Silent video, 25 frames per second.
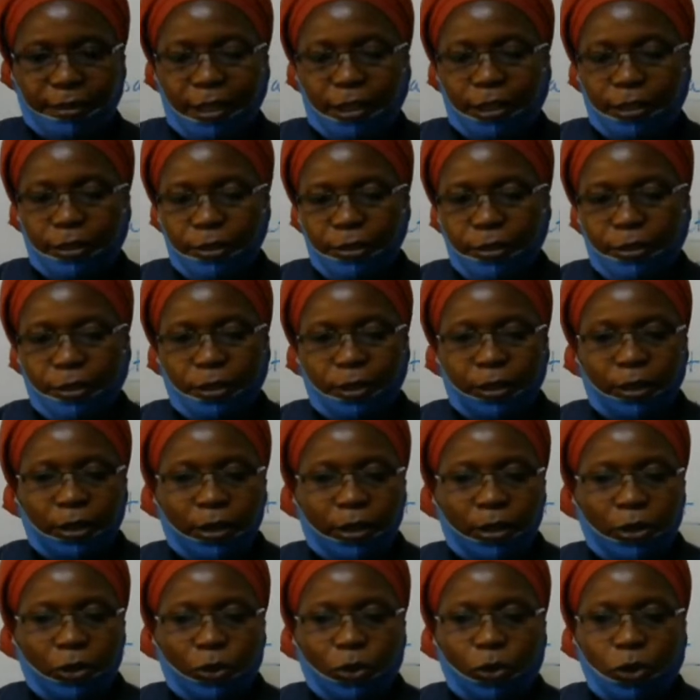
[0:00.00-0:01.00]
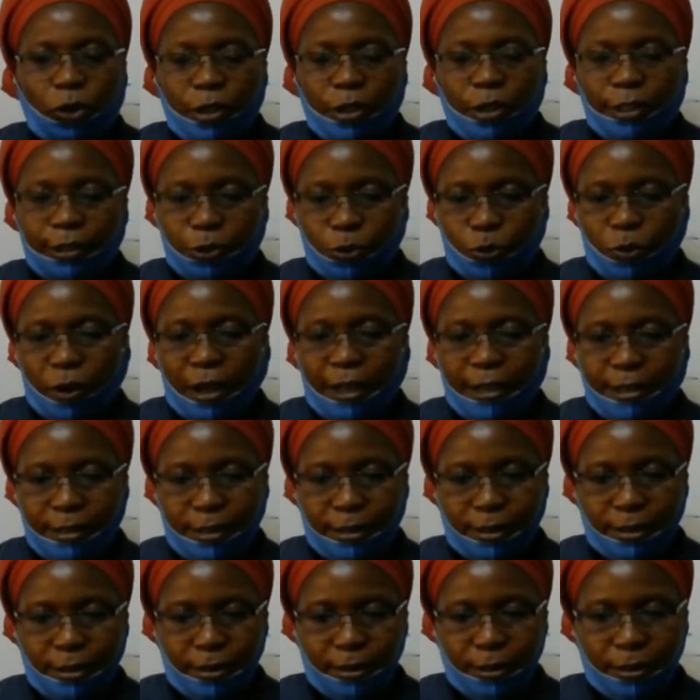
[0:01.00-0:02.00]
then call it what?
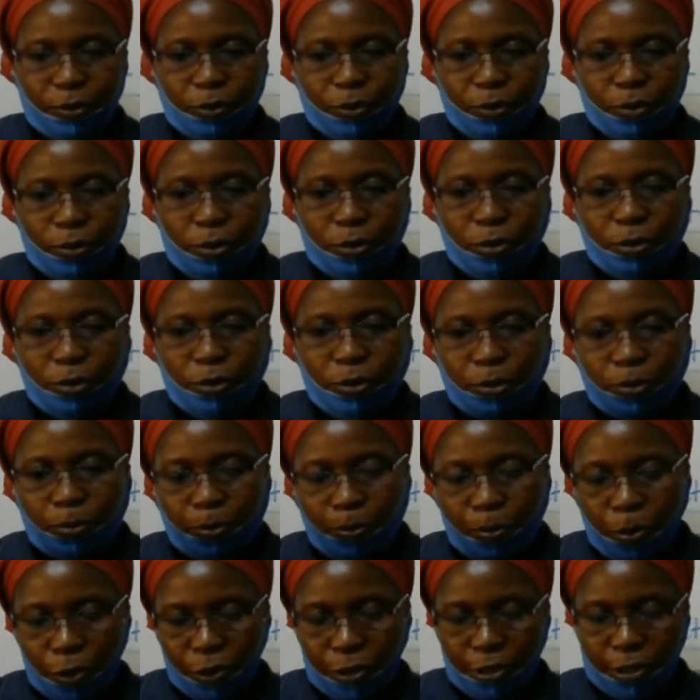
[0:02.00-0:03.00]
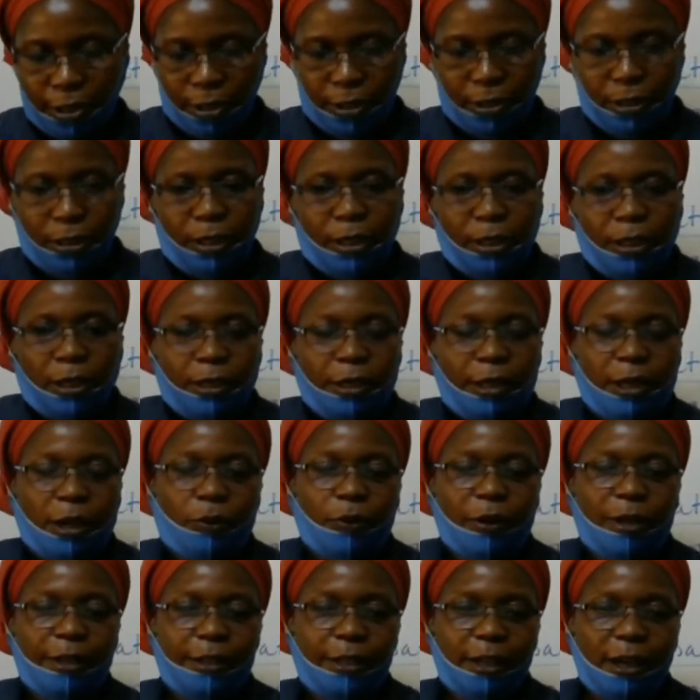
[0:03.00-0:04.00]
Body. Now,
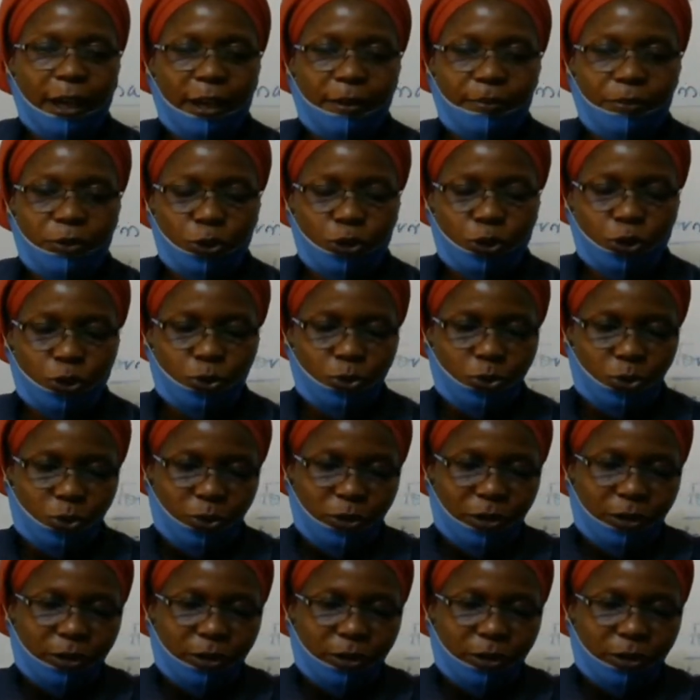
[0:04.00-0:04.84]
when it comes to